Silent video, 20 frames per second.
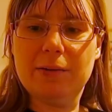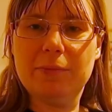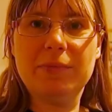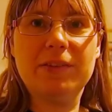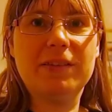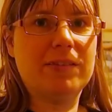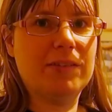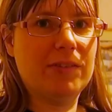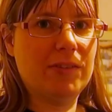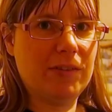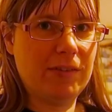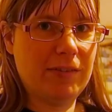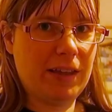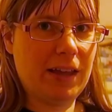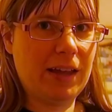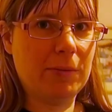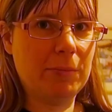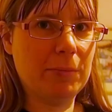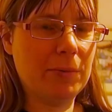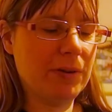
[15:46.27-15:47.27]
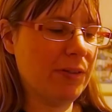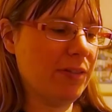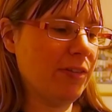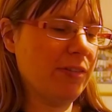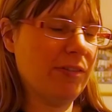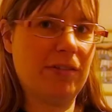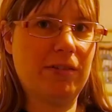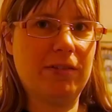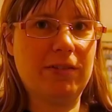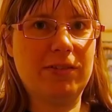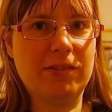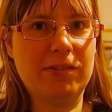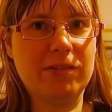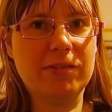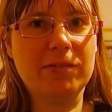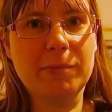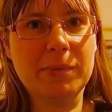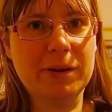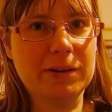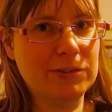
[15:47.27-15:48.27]
This is the 2nd book in the series. This
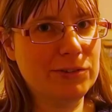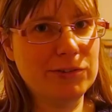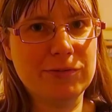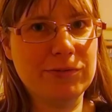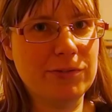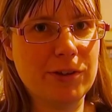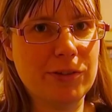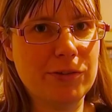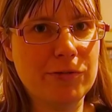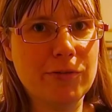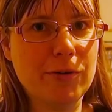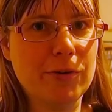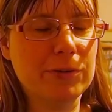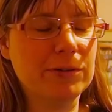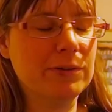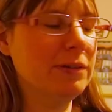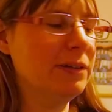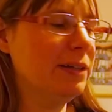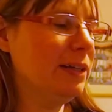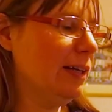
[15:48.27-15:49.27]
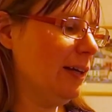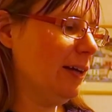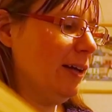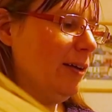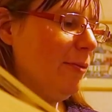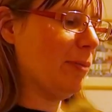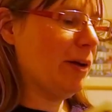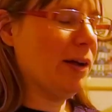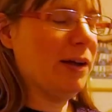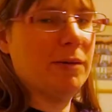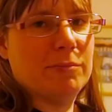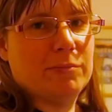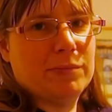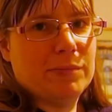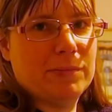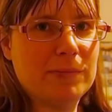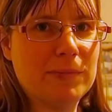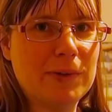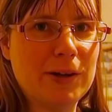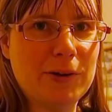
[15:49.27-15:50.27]
is much further on, but I'm
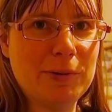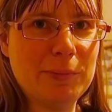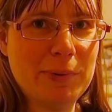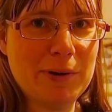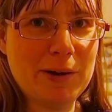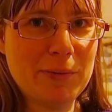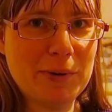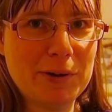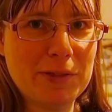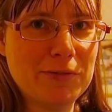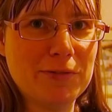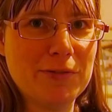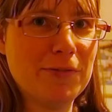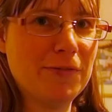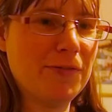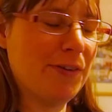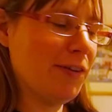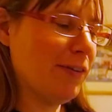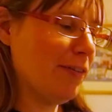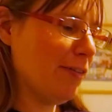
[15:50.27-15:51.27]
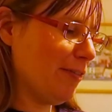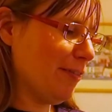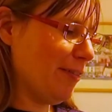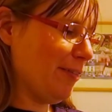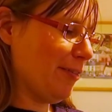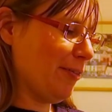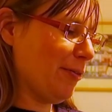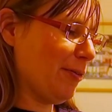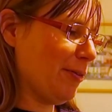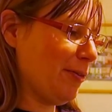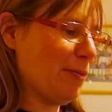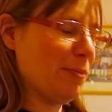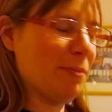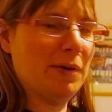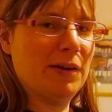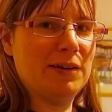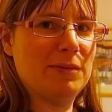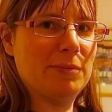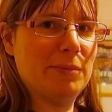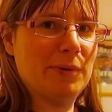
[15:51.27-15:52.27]
only part way through the 1st, so I don't
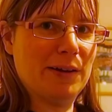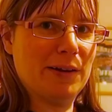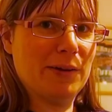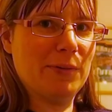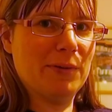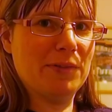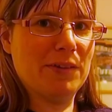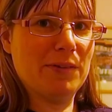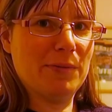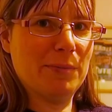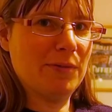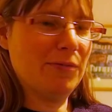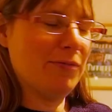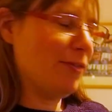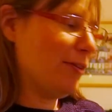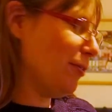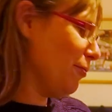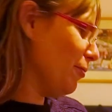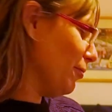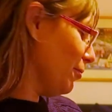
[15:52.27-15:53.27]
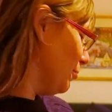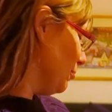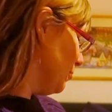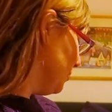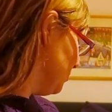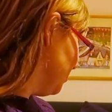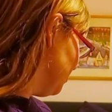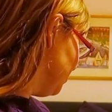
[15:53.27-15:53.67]
mind buying one that's a bit further on.